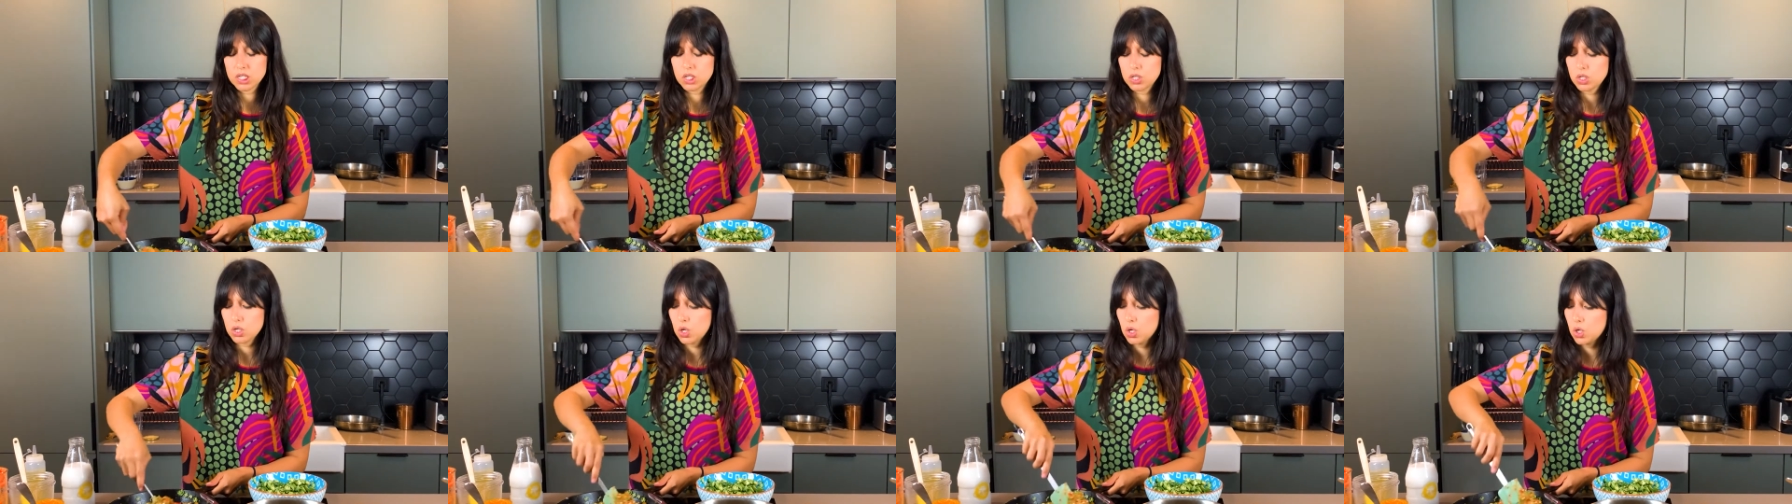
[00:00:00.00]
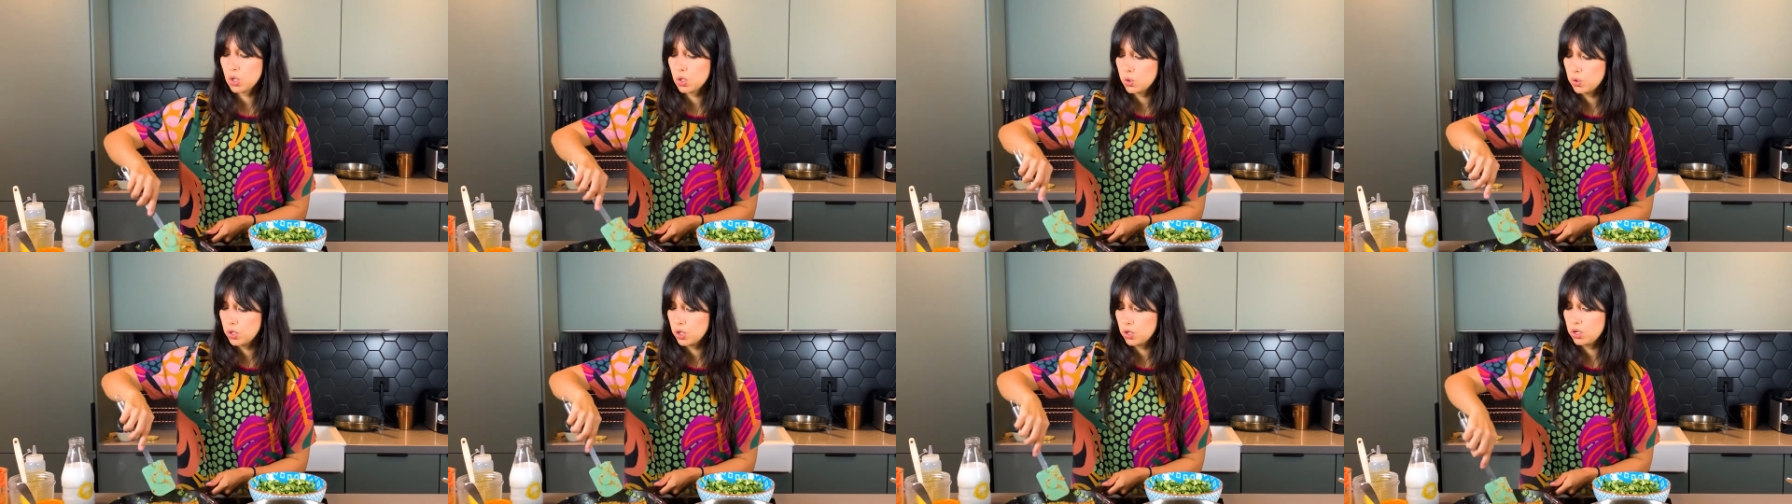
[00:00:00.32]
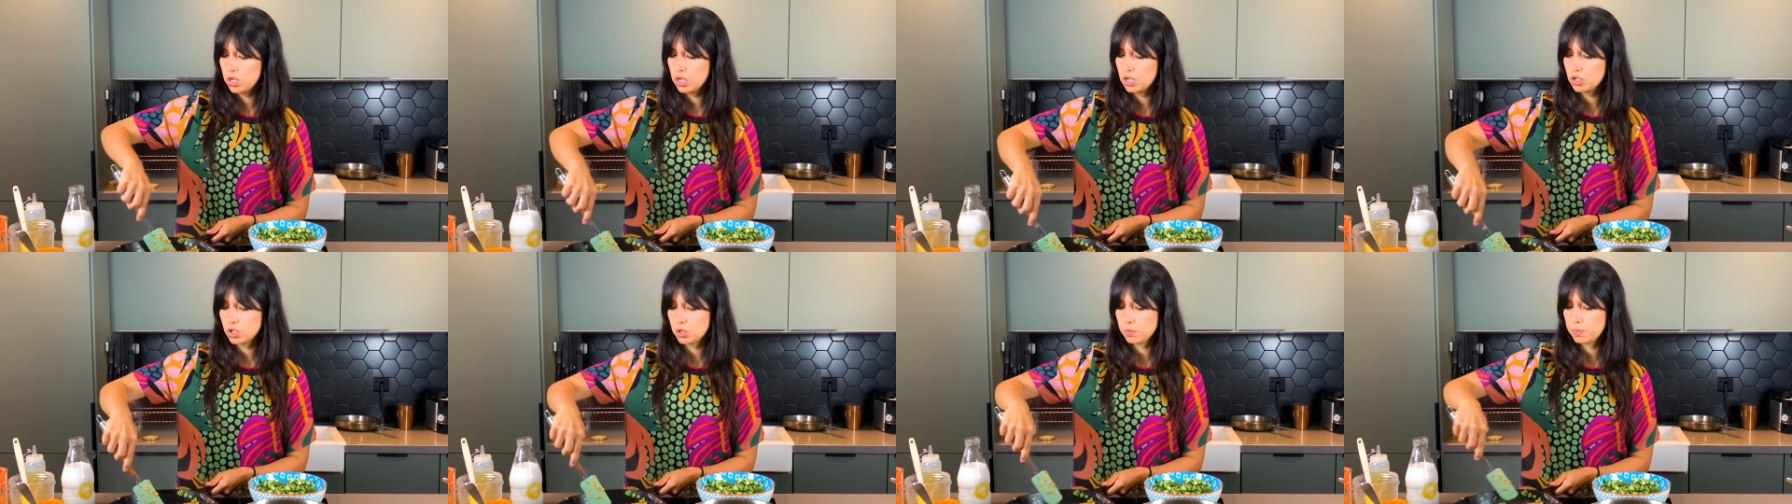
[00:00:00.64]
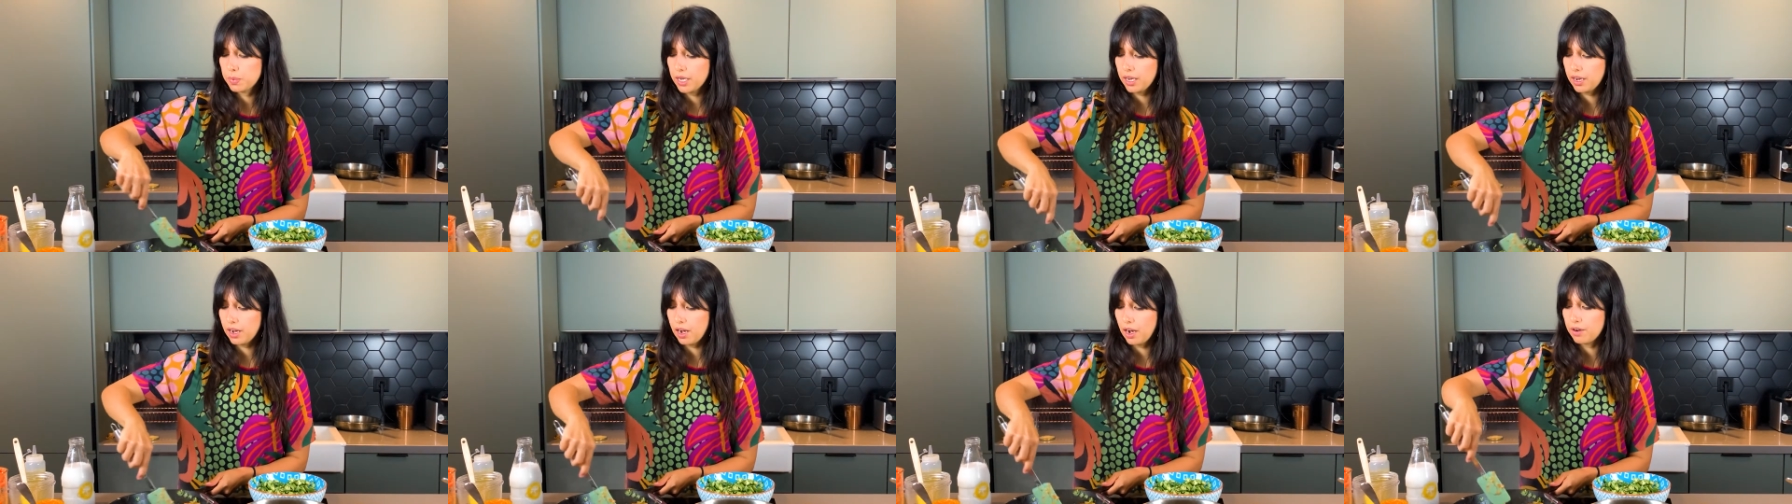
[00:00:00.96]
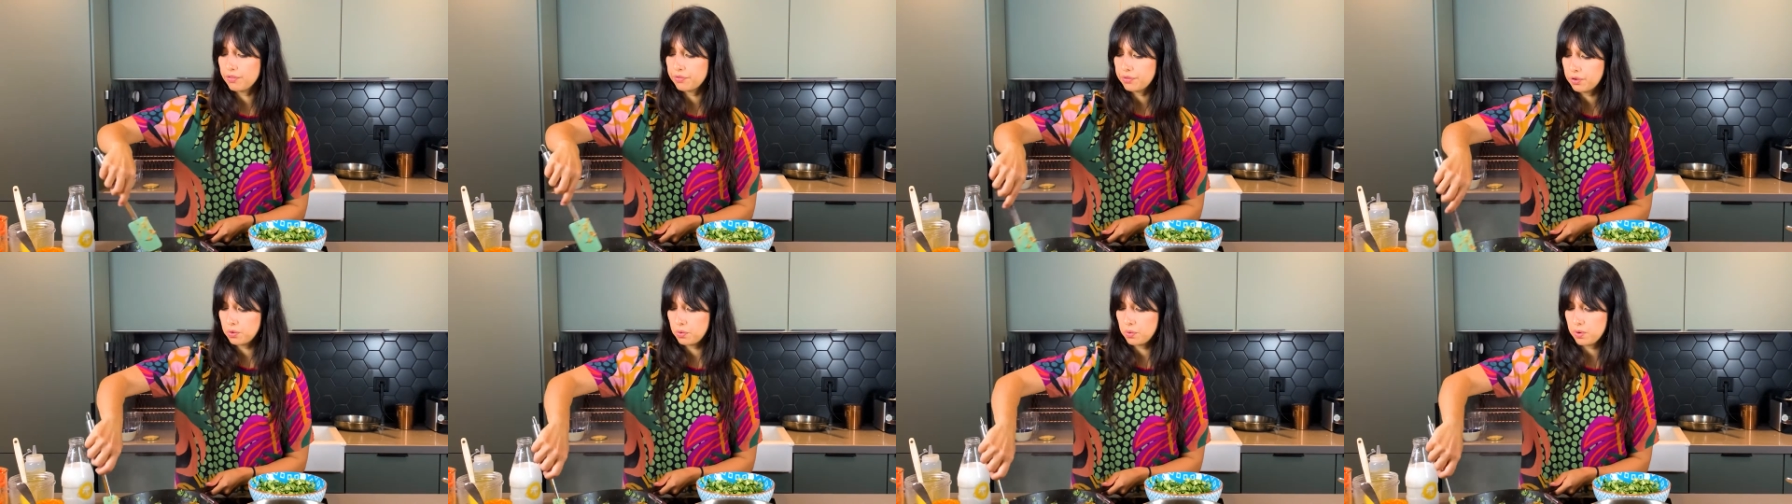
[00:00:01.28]
so you need to be
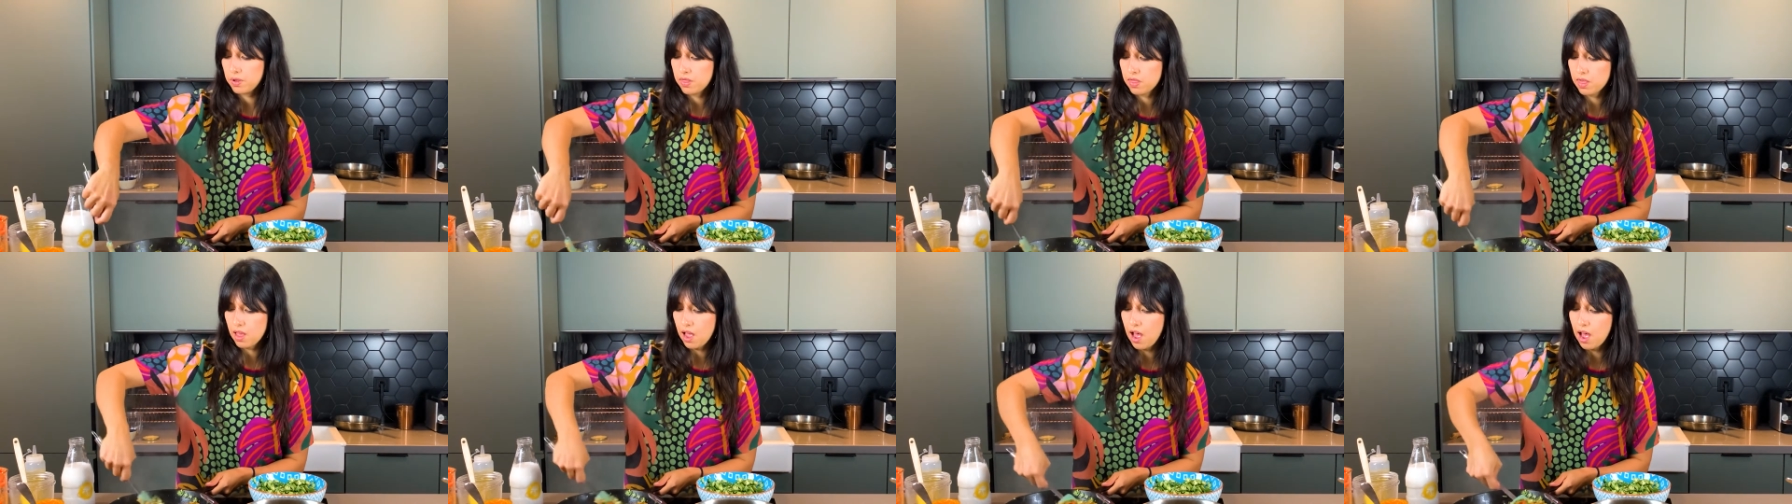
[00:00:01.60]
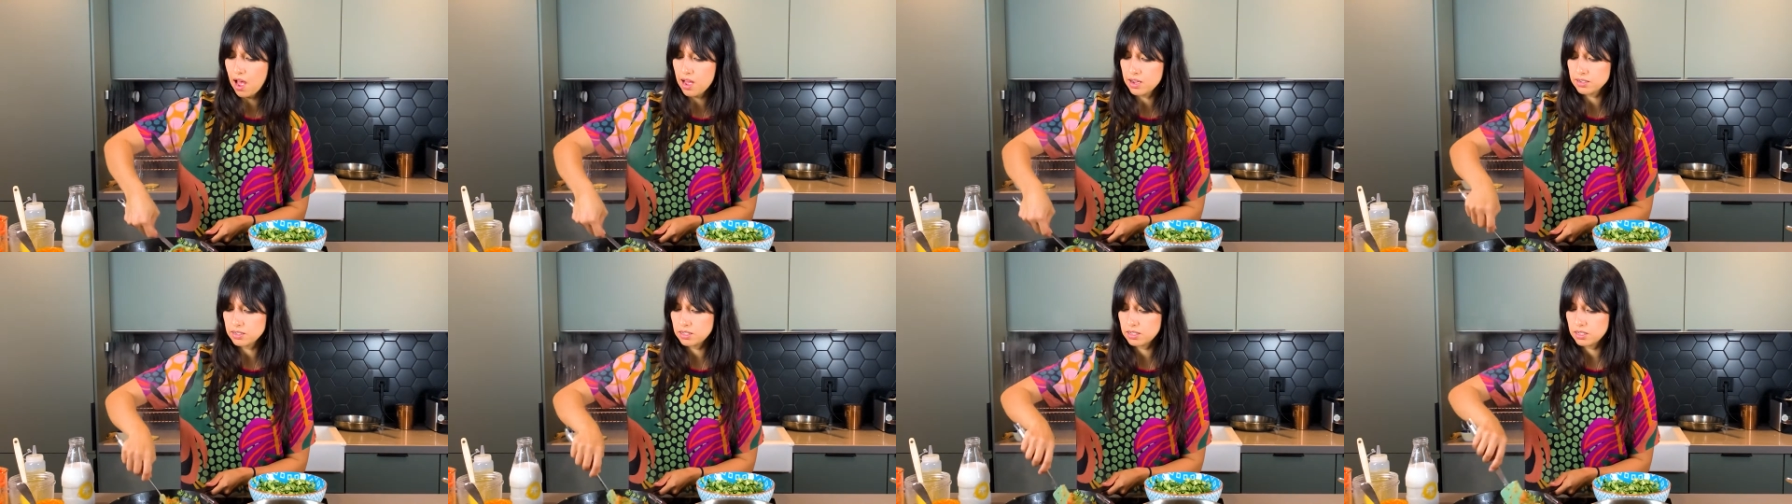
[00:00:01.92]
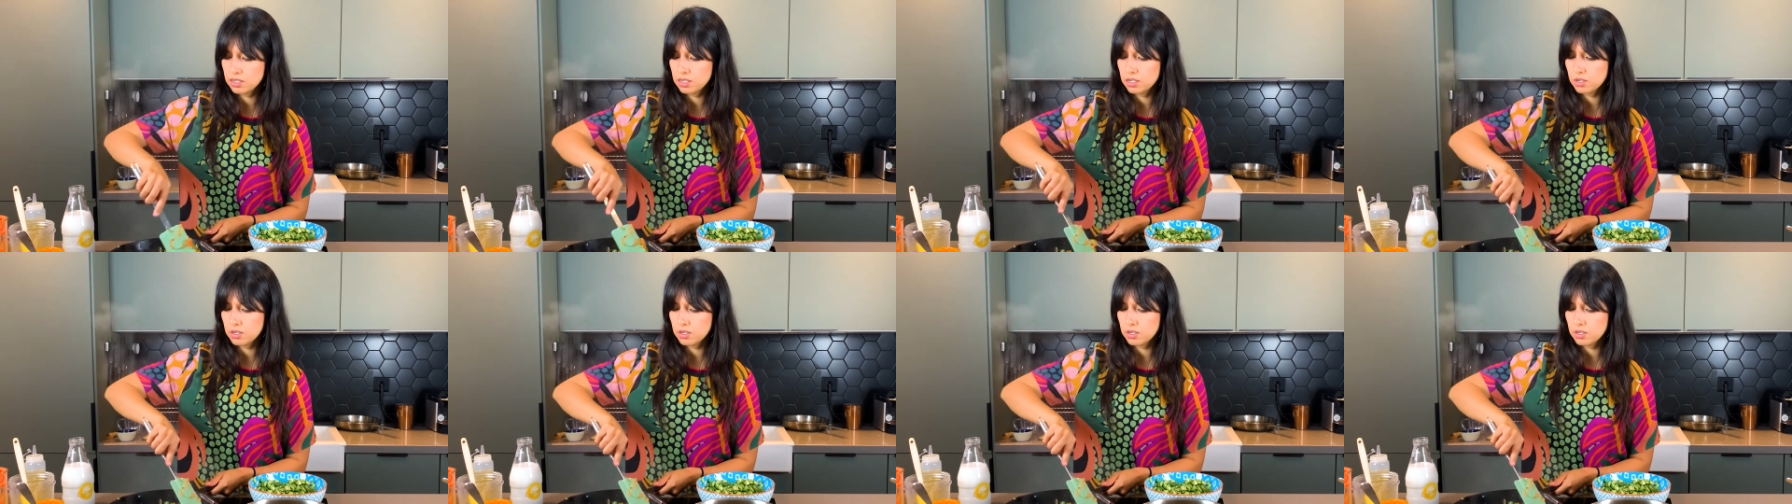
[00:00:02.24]
careful with that.